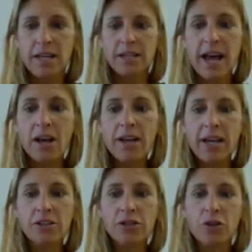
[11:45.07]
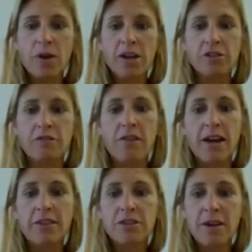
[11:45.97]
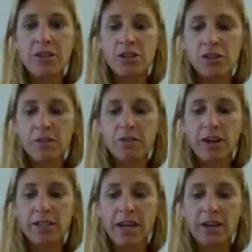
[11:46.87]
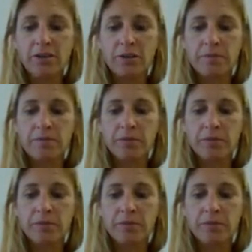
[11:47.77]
Now answer the question. Find the dimensions of the rectangle.